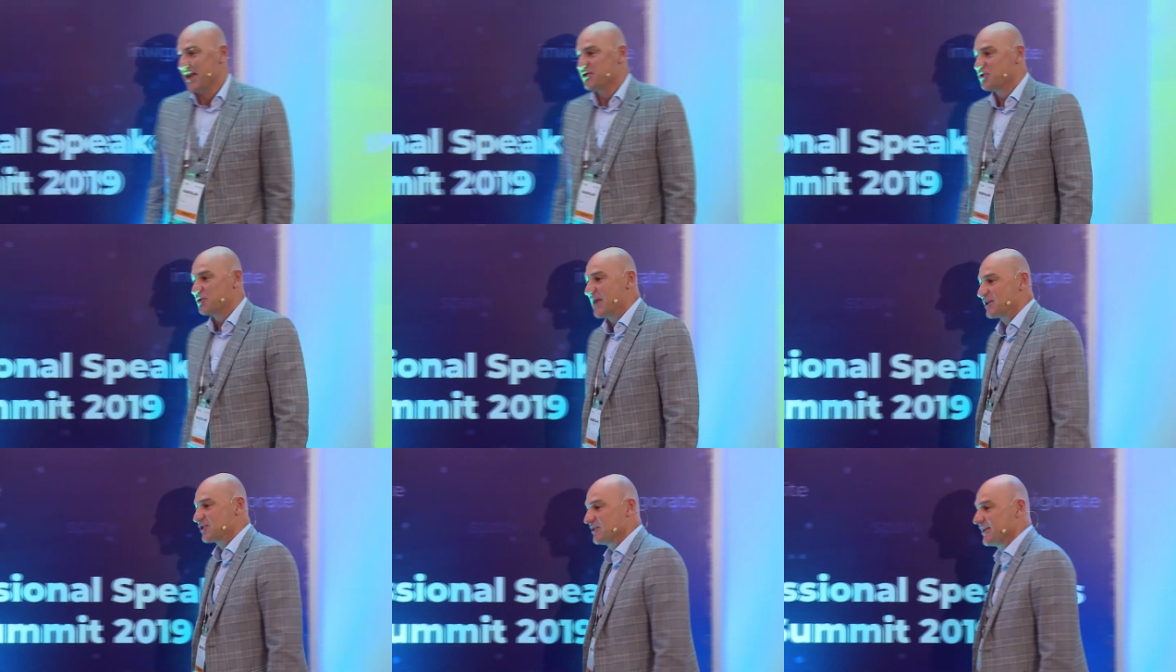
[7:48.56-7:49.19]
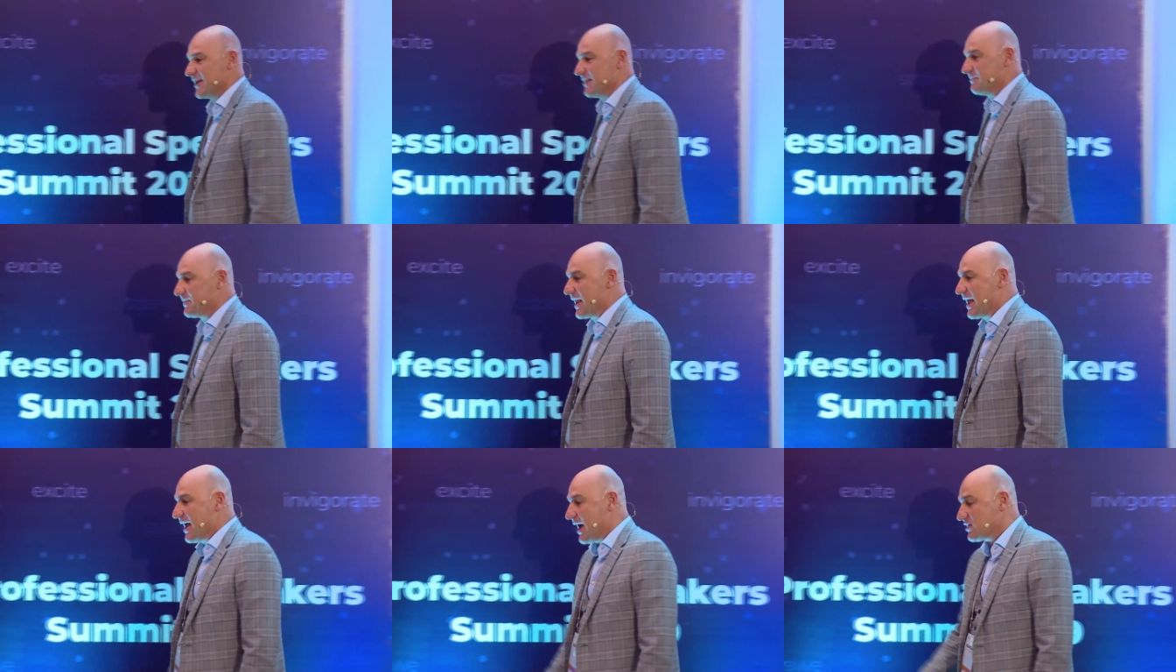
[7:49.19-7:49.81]
International name.
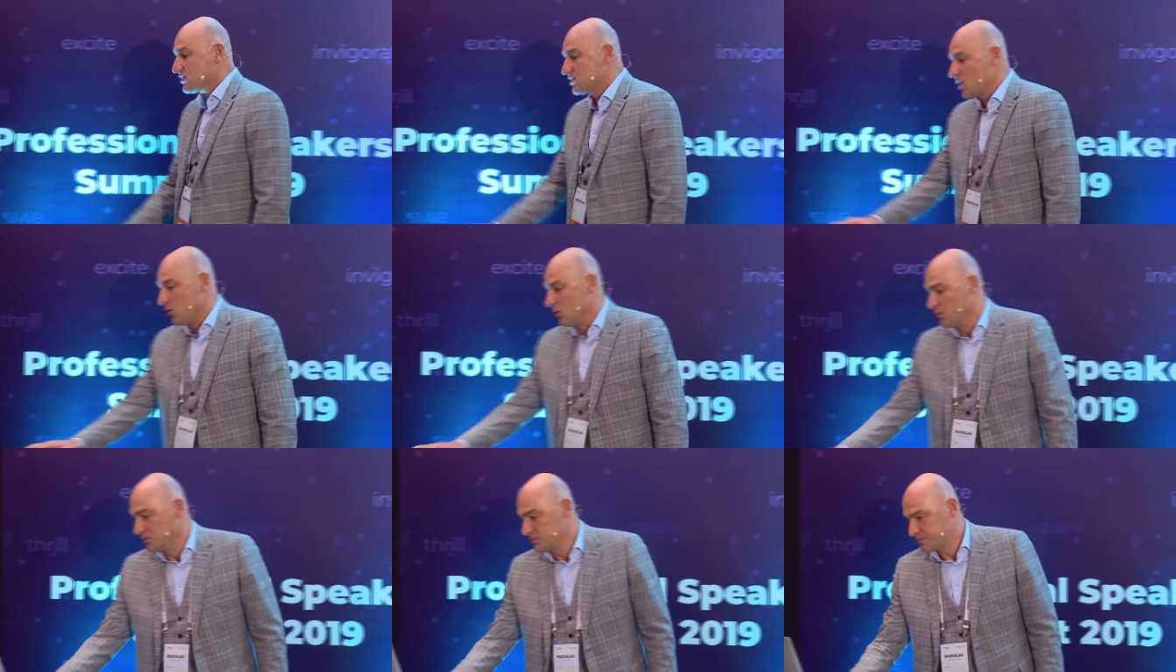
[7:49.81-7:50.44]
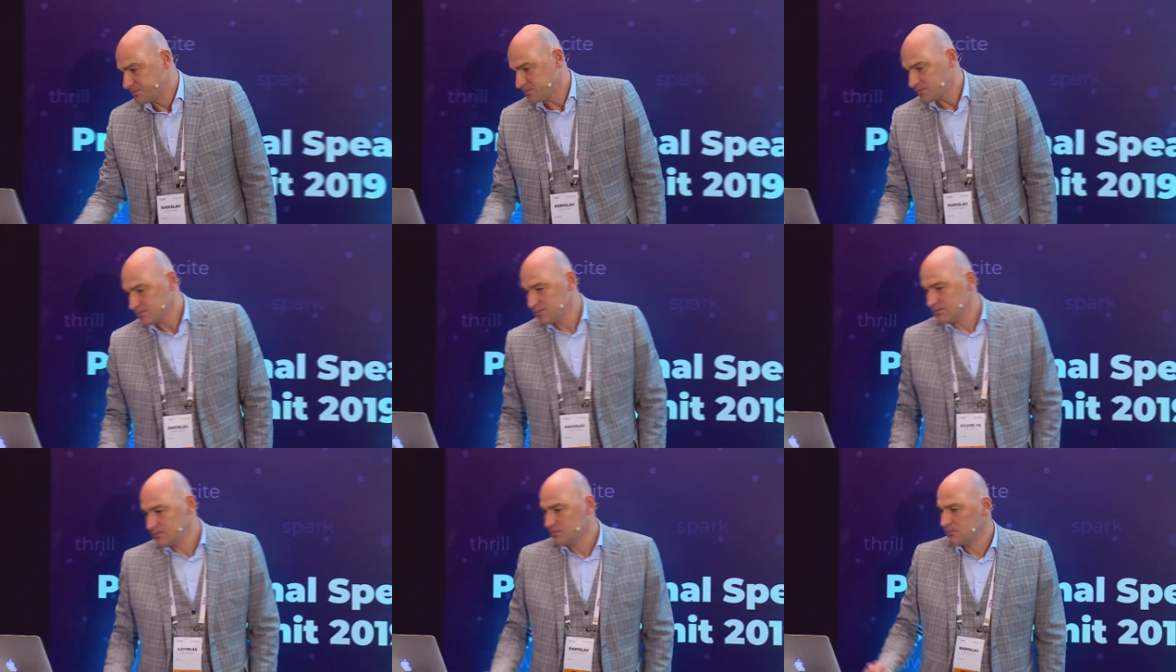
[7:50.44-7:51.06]
So,
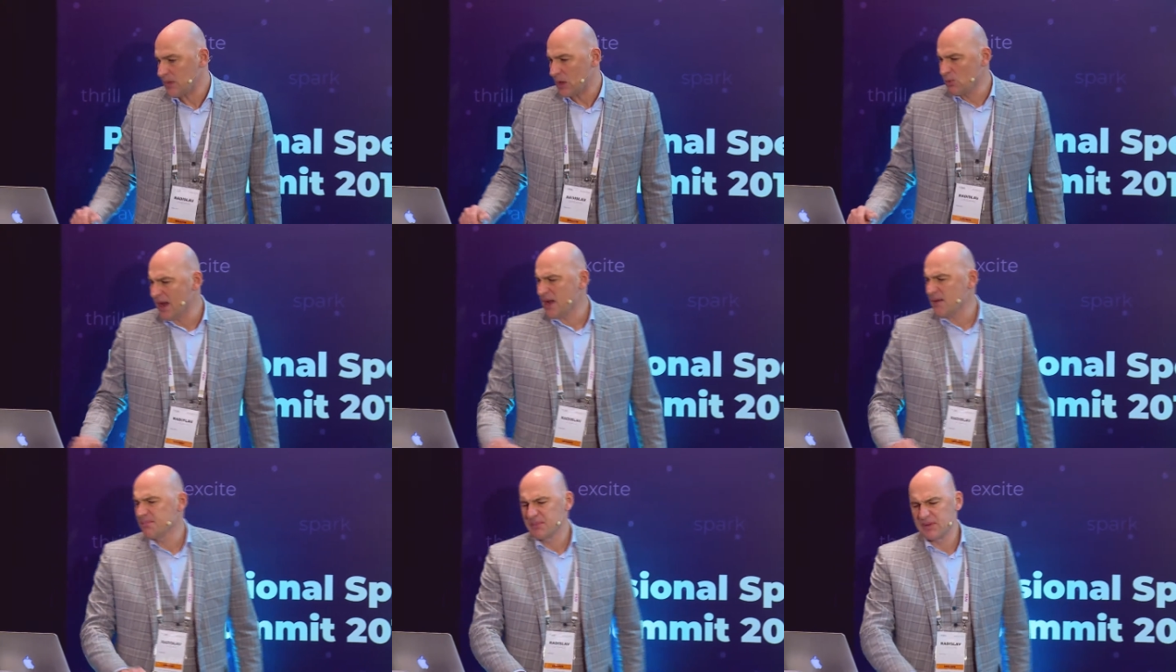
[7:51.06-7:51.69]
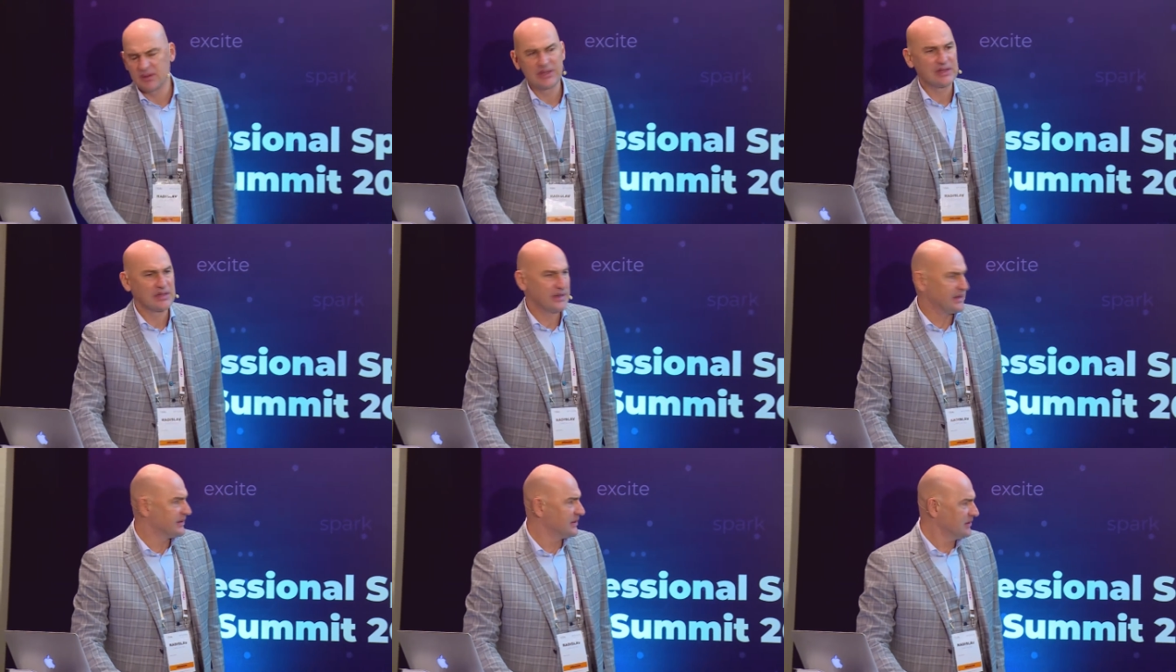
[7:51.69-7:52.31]
why I'm
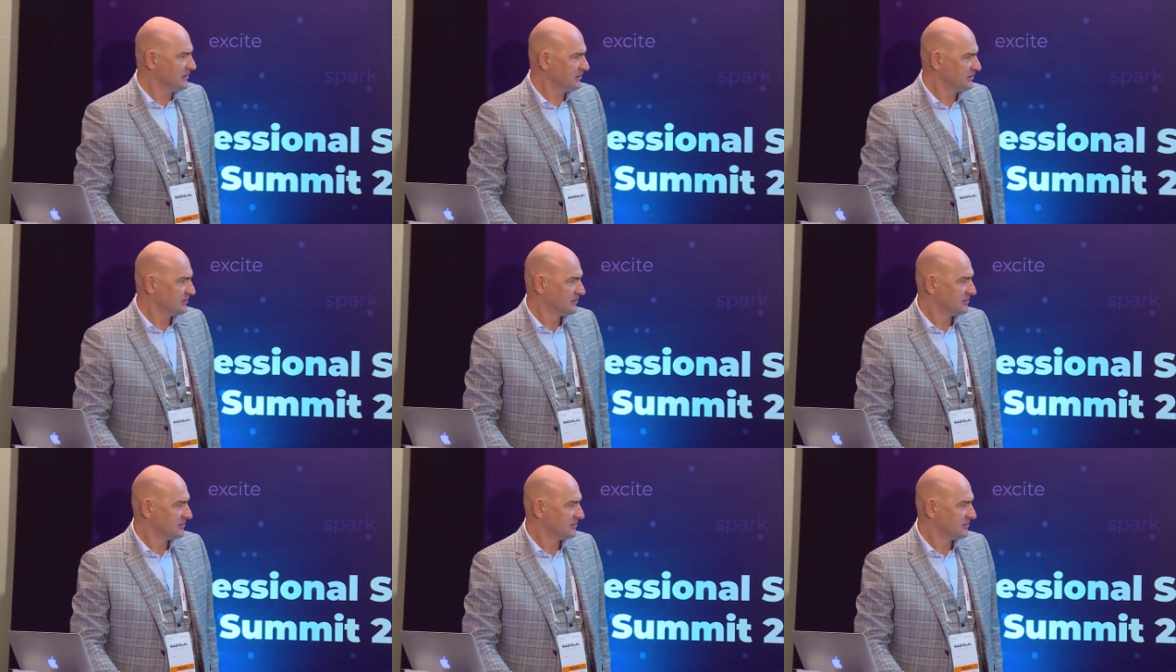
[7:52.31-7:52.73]
little Indian?